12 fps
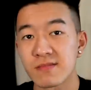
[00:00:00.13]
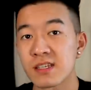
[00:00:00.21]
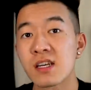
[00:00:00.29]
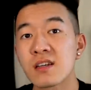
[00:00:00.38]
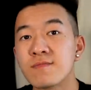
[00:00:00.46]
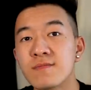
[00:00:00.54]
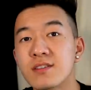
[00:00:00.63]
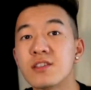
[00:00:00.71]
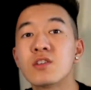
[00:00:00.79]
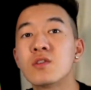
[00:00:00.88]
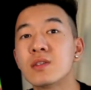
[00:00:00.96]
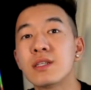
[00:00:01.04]
Yeah, you
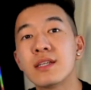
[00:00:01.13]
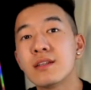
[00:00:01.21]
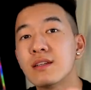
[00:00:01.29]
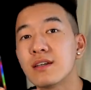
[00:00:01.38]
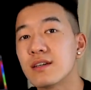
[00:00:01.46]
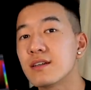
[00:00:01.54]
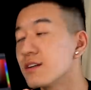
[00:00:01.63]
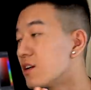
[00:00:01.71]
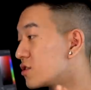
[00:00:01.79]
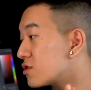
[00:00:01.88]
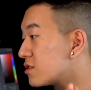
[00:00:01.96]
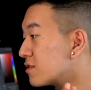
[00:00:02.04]
don't need like
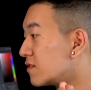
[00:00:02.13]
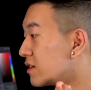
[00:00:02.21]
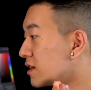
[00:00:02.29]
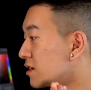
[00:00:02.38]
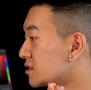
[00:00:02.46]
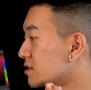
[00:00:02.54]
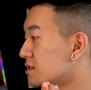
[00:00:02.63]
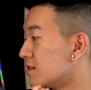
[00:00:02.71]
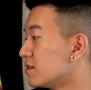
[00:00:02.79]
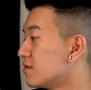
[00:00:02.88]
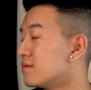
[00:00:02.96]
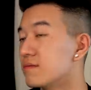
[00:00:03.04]
hundreds of layers
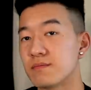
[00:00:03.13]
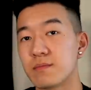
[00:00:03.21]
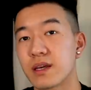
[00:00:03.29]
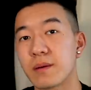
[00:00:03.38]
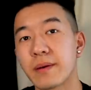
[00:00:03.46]
to make a